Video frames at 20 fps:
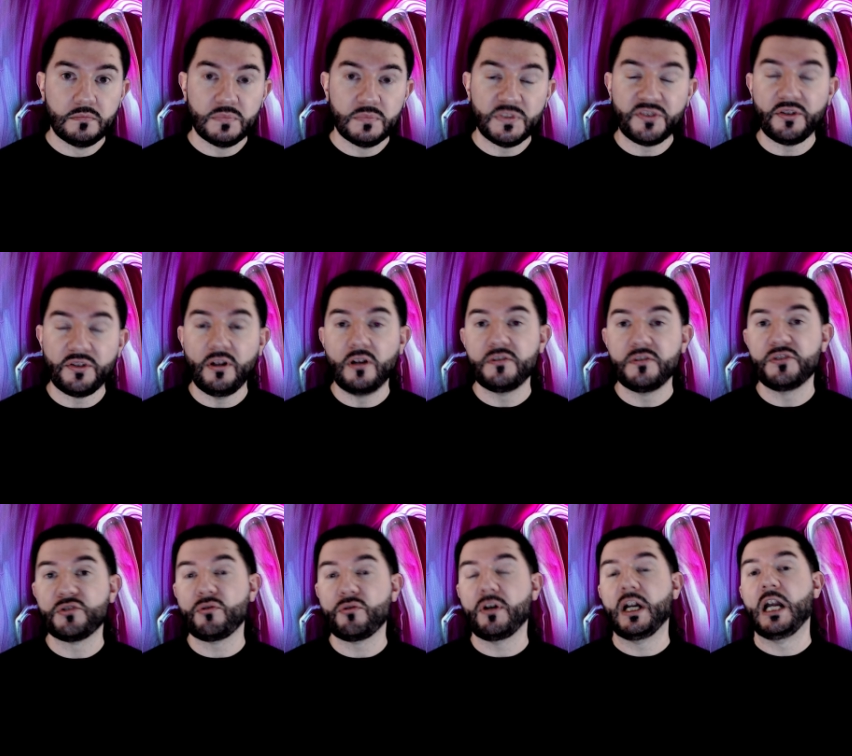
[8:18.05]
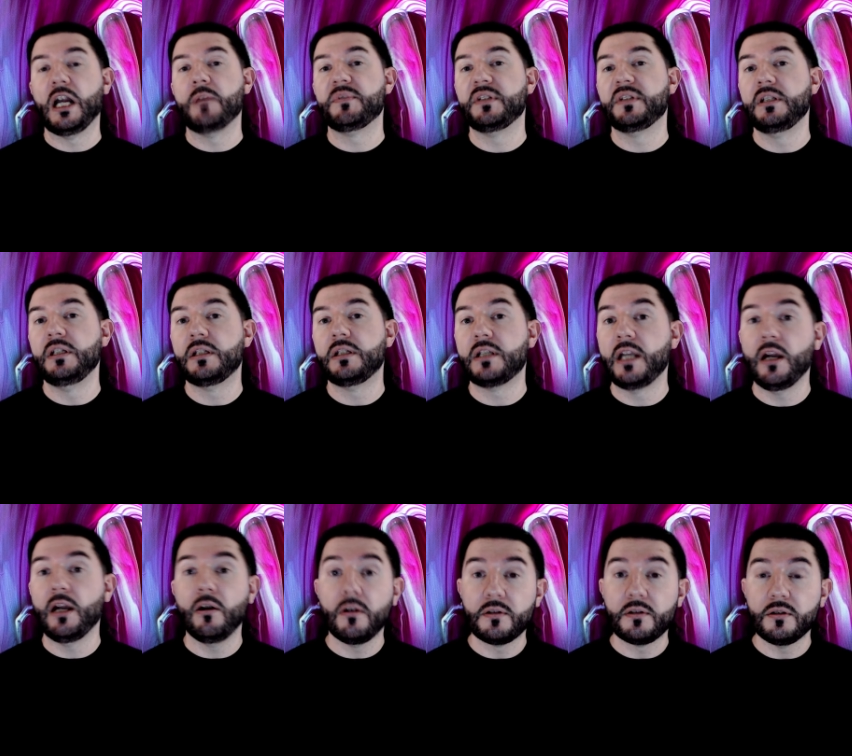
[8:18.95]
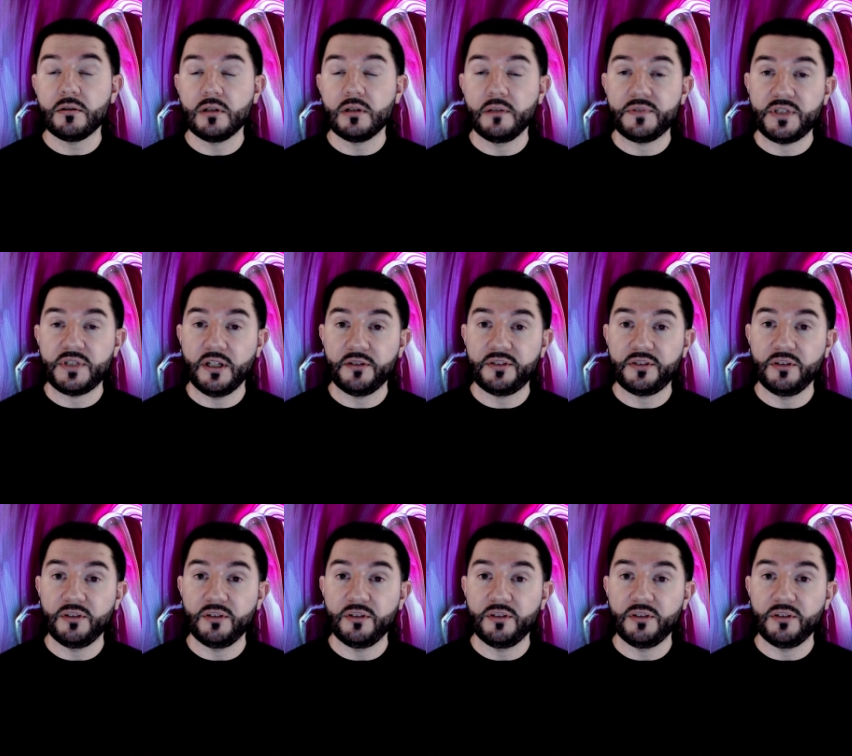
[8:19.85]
The song describes the character of Chelsea